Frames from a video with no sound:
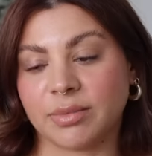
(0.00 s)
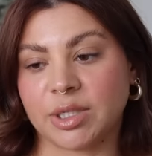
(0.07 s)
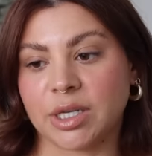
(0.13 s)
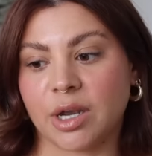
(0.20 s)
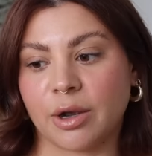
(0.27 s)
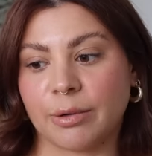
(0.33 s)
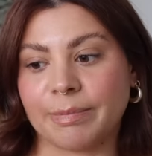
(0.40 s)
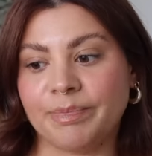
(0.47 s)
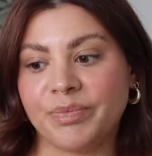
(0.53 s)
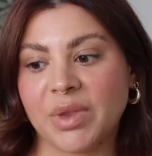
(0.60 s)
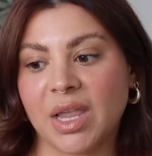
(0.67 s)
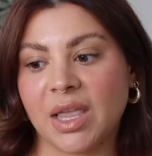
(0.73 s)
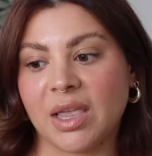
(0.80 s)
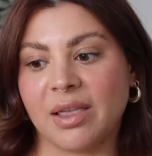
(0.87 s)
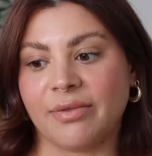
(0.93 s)
So
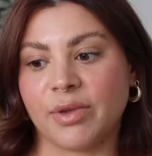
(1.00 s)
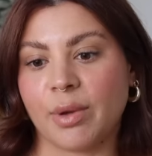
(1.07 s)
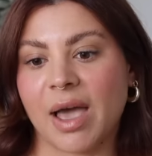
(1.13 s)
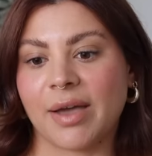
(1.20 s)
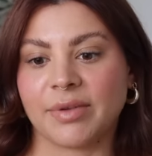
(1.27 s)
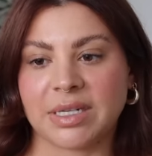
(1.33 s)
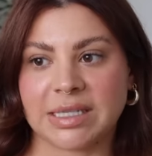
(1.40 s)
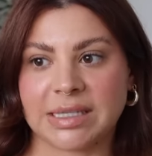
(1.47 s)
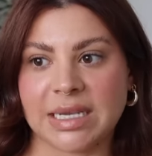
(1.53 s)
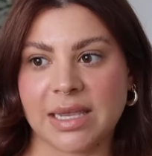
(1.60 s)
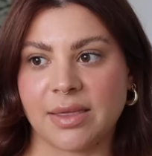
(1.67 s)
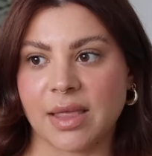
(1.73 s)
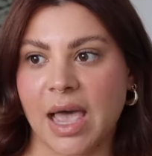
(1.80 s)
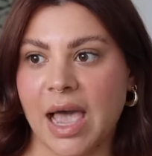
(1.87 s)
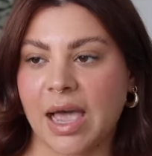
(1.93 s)
if you haven't
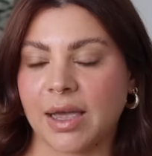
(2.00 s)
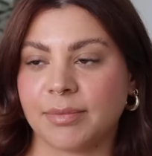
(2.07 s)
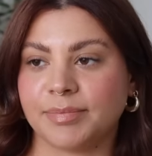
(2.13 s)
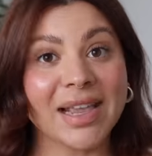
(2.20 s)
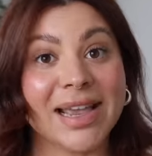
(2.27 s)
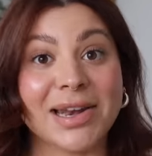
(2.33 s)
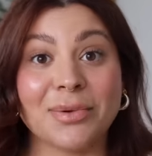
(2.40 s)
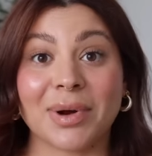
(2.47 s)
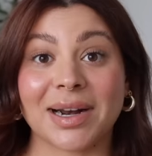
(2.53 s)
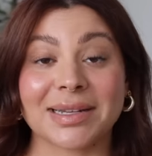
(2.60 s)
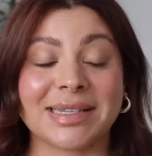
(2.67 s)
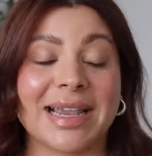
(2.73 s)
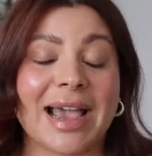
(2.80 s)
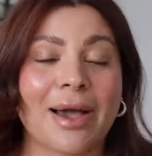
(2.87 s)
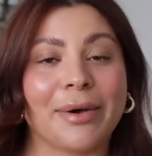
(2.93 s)
seen that and you want to
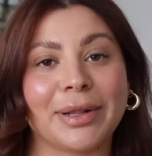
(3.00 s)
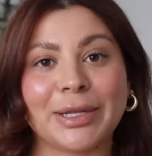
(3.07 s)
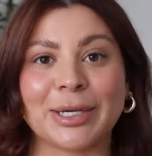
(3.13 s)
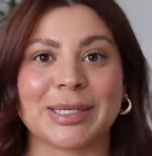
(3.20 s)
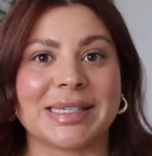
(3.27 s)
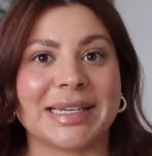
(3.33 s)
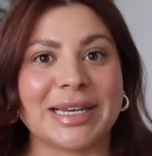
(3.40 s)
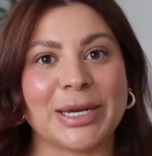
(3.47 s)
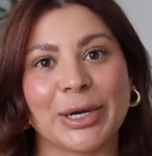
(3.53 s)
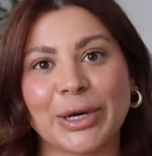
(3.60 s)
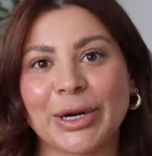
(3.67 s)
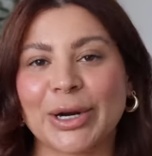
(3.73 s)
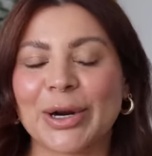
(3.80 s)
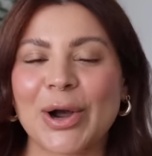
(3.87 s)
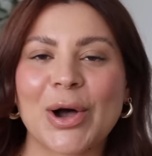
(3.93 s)
see how it looks in
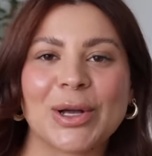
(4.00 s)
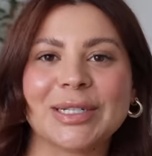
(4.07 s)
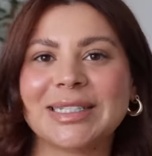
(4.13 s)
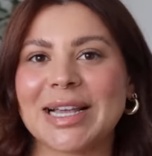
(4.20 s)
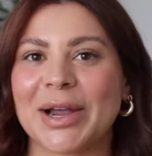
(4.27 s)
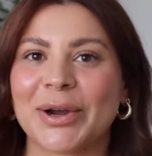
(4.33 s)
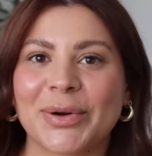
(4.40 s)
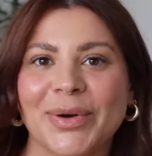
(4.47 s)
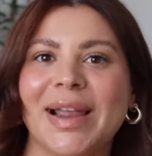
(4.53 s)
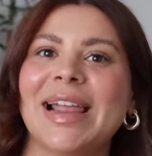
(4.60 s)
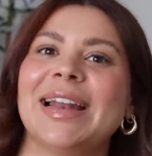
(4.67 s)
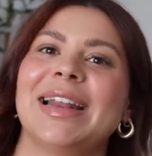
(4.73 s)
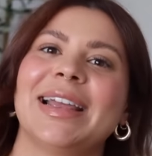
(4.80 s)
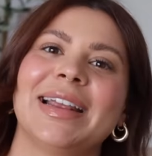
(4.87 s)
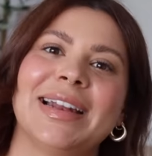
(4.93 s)
here, all
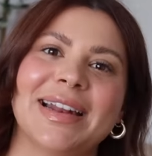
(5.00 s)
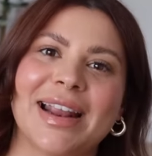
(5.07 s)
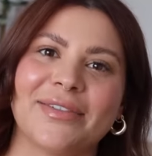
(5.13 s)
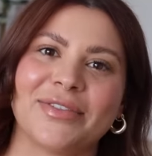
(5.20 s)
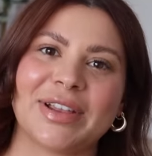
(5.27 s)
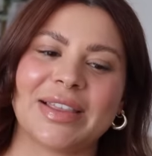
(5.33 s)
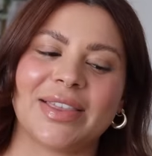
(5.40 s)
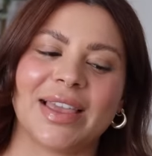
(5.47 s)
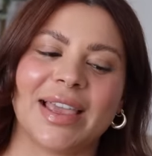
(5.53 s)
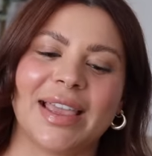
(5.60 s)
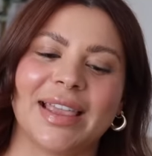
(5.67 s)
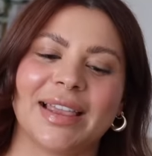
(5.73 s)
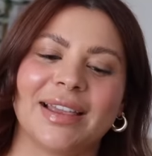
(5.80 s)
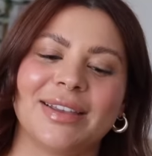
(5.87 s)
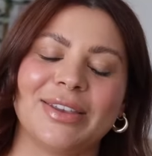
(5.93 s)
decorated and
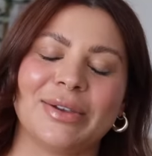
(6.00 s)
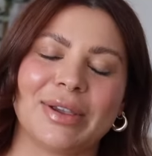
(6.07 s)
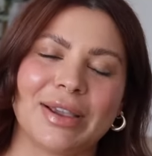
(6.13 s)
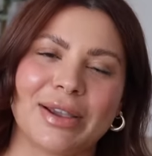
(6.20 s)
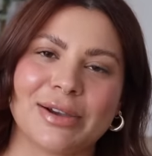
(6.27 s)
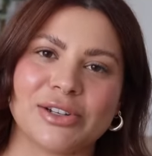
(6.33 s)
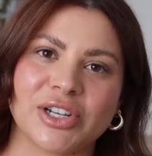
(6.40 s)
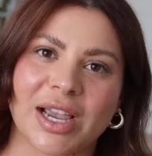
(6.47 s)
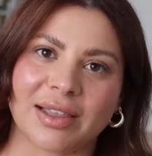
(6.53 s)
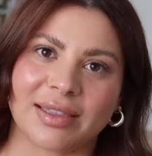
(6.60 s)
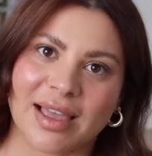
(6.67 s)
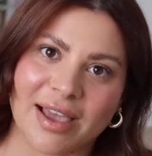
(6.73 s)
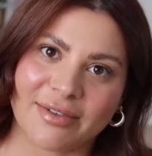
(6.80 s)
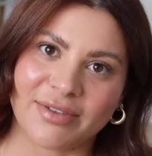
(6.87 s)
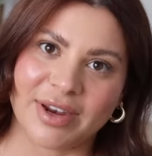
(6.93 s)
everything, you can go check
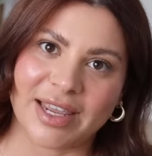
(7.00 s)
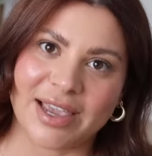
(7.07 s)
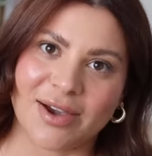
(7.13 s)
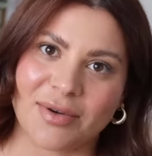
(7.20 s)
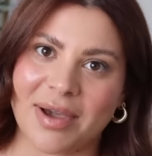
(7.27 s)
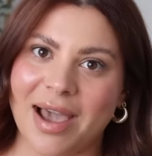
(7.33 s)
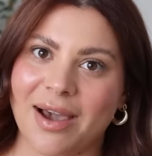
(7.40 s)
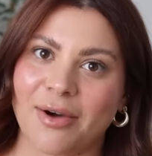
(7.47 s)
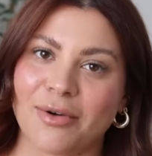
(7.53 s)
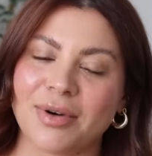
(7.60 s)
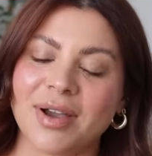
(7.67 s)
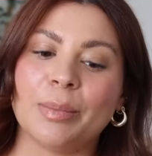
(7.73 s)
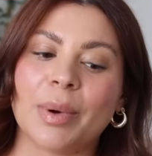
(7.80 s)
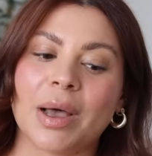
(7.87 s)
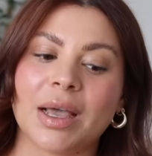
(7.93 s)
that video out.
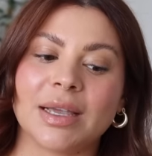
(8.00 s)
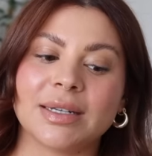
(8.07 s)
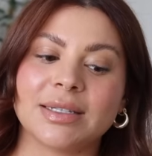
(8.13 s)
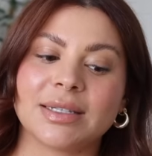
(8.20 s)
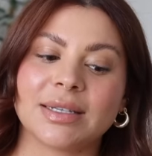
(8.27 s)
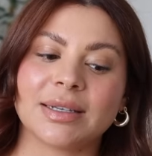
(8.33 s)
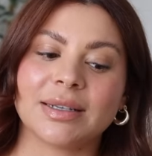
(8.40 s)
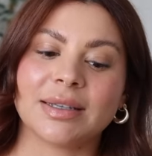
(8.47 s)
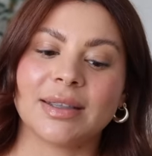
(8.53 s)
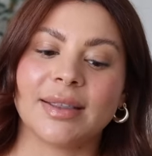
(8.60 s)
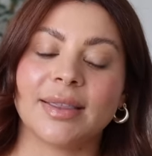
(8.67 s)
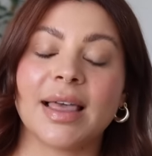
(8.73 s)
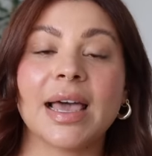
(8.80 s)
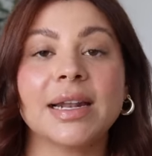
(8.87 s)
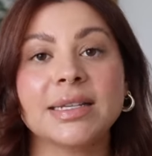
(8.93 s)
But
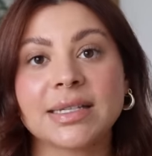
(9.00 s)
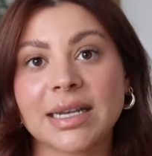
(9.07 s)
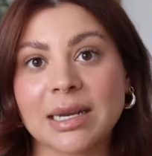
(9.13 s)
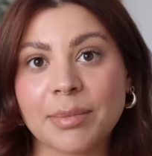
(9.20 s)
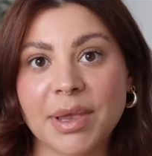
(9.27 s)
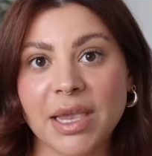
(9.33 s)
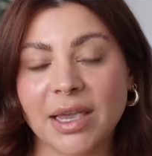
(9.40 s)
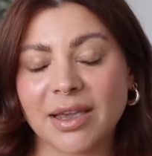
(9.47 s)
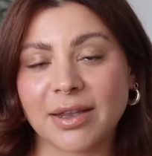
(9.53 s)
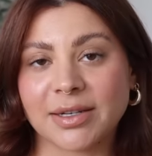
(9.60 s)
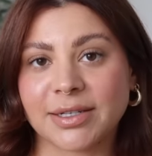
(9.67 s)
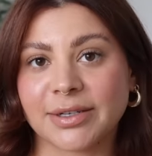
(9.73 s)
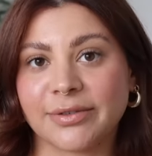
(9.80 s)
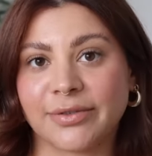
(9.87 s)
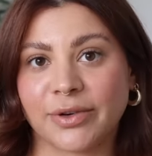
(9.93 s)
that is gonna be
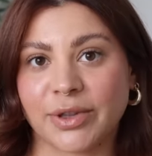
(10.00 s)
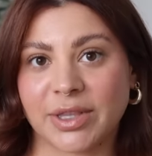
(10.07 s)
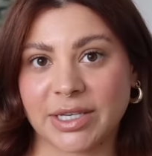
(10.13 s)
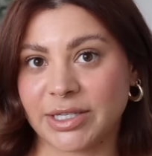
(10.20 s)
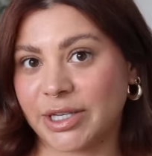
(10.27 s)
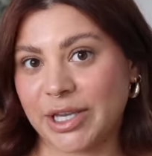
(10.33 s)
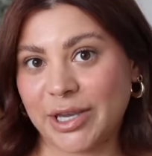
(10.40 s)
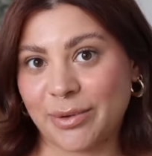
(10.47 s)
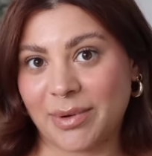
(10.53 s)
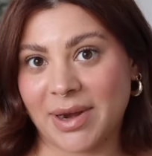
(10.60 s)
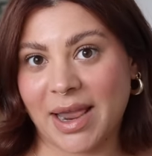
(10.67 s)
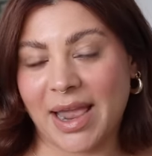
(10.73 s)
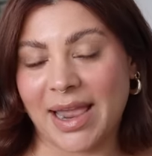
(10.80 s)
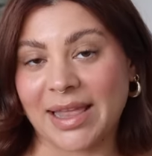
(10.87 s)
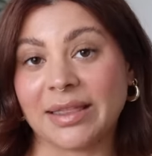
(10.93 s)
it for this
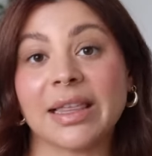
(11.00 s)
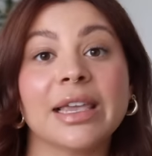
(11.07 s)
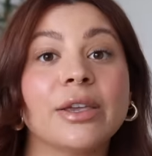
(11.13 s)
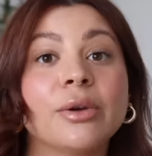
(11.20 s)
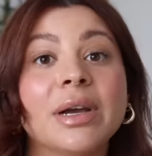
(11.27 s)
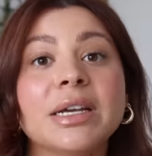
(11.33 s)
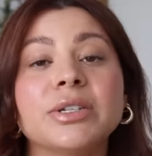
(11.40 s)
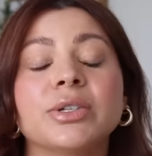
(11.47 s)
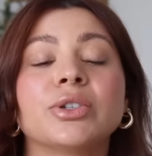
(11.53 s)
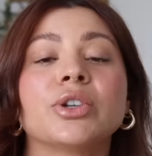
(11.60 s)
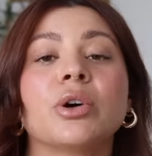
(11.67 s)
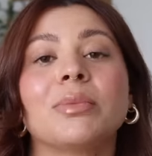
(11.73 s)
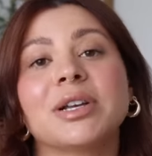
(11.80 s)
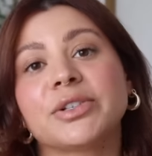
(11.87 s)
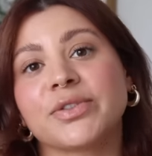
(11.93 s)
Q&A. Thank you guys
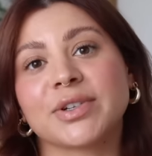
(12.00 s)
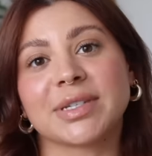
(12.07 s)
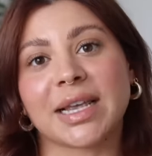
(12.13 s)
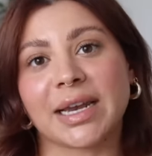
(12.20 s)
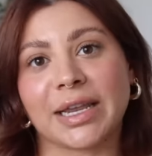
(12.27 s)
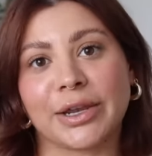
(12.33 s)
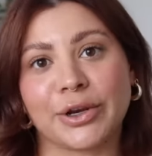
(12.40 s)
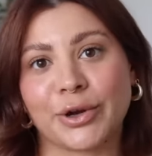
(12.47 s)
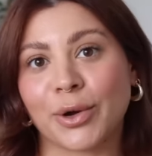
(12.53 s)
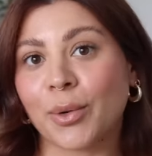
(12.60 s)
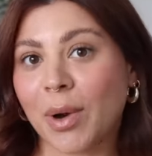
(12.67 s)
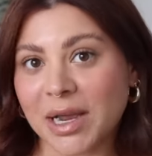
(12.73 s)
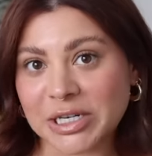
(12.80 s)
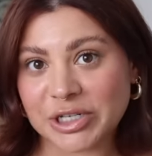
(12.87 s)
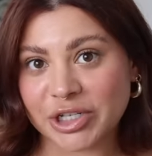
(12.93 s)
so much for sending in your
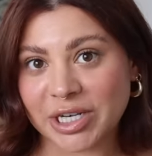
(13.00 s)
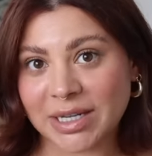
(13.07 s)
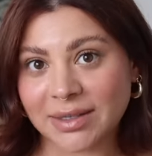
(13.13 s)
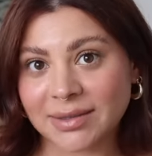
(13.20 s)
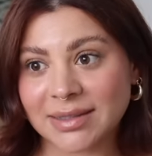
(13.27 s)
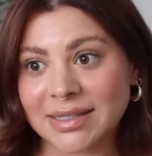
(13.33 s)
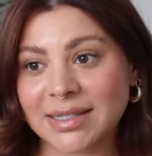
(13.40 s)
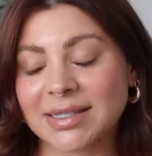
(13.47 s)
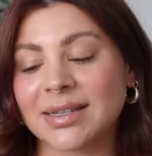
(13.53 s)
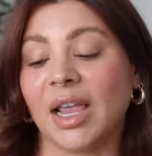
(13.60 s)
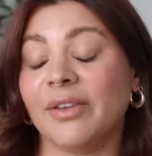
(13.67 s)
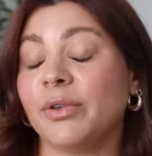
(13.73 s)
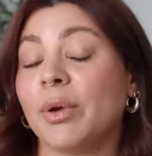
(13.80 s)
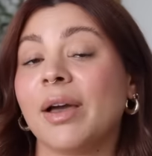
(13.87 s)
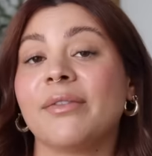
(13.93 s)
questions.
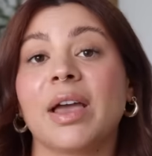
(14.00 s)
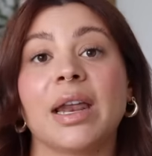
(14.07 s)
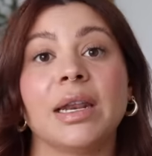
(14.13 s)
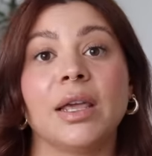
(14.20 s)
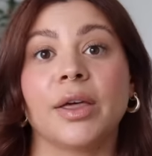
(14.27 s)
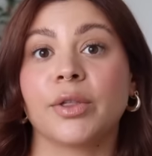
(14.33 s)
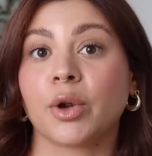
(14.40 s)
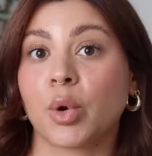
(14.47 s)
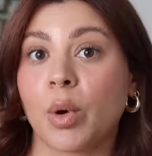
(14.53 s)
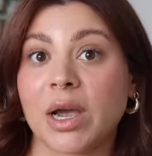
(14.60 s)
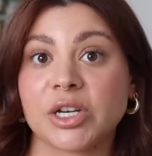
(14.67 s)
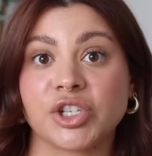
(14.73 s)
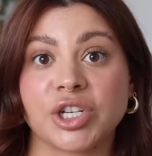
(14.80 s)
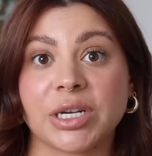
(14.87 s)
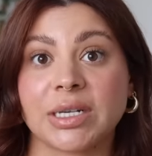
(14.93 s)
If you have any other
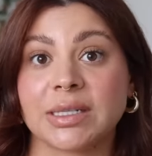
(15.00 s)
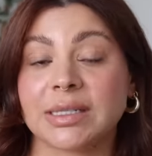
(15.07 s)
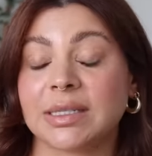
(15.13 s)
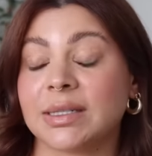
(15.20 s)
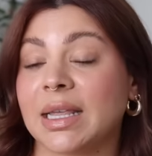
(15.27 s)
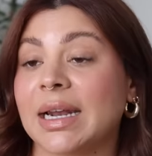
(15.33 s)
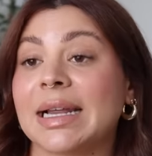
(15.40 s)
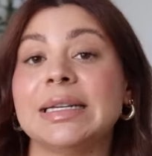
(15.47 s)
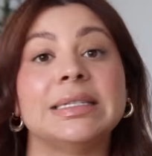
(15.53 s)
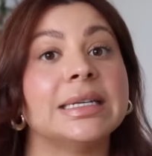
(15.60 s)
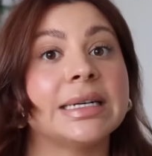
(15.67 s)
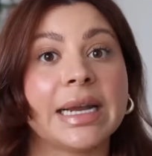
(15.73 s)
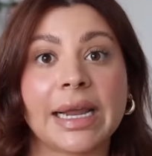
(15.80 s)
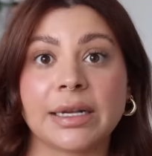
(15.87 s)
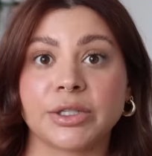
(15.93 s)
questions that I
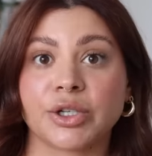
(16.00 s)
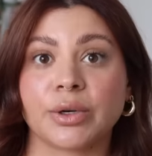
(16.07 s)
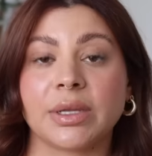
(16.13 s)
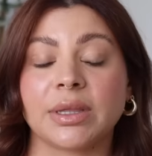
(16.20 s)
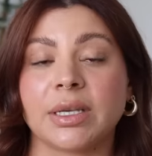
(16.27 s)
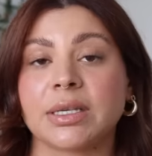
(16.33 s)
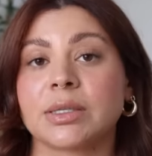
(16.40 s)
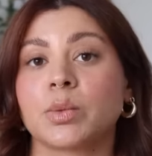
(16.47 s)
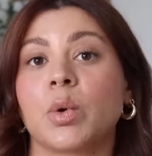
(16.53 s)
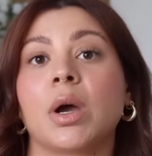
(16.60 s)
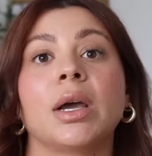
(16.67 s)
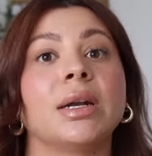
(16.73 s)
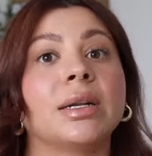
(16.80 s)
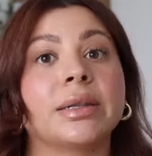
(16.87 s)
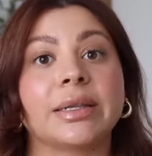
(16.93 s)
didn't answer in this
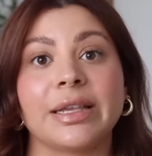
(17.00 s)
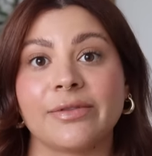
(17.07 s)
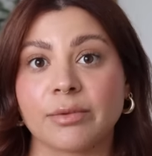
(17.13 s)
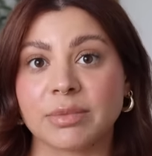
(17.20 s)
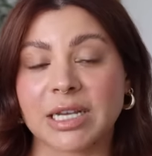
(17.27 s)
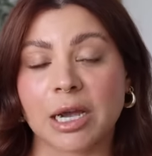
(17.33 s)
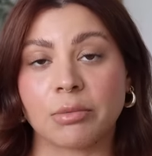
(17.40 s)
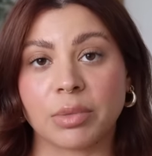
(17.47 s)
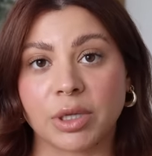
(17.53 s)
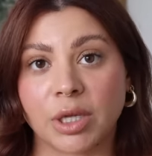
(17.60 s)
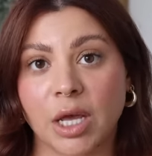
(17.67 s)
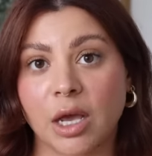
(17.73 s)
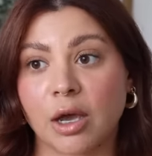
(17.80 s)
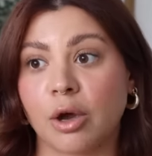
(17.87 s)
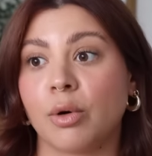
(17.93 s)
one, leave them down
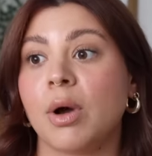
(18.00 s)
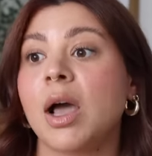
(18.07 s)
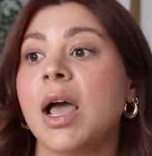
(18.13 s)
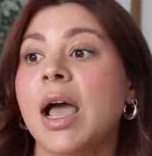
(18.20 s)
below.